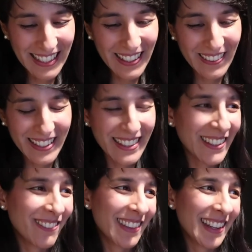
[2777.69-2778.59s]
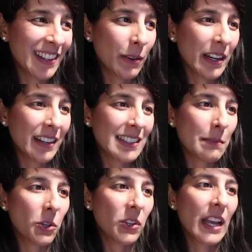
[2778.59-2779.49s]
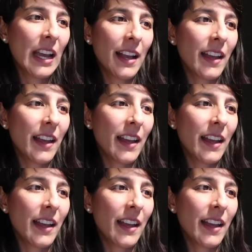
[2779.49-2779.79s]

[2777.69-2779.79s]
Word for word: Oh, I love that Aquarius moon.